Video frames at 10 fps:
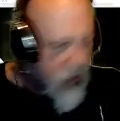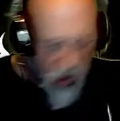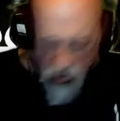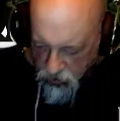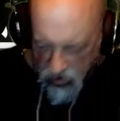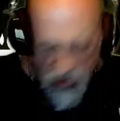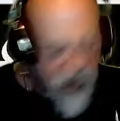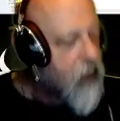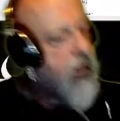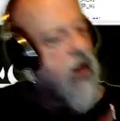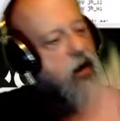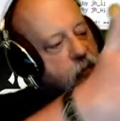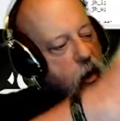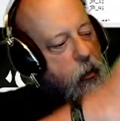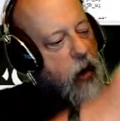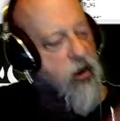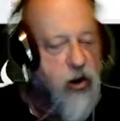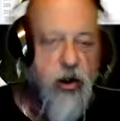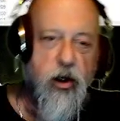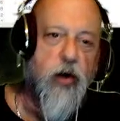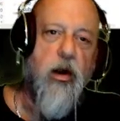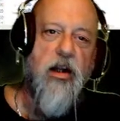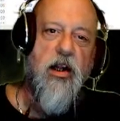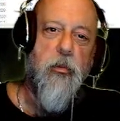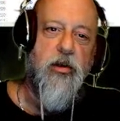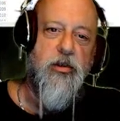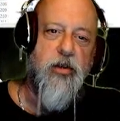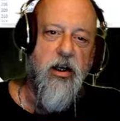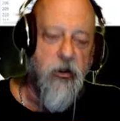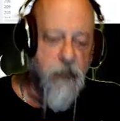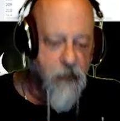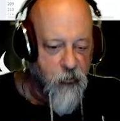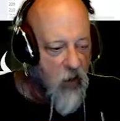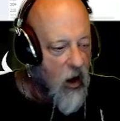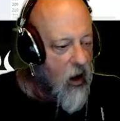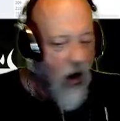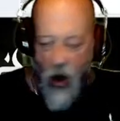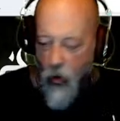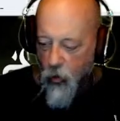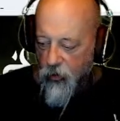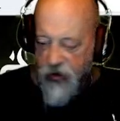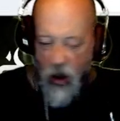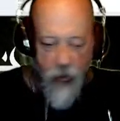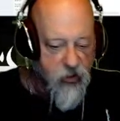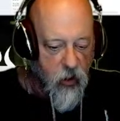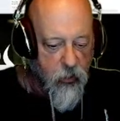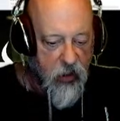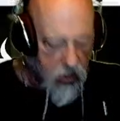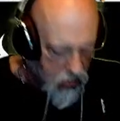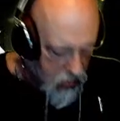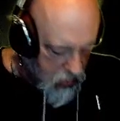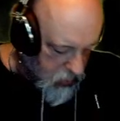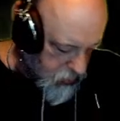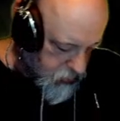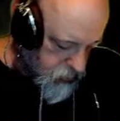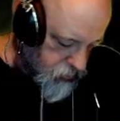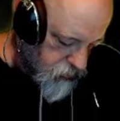Yes, you did. Thank you very much. Greatly appreciated. I will stop streaming and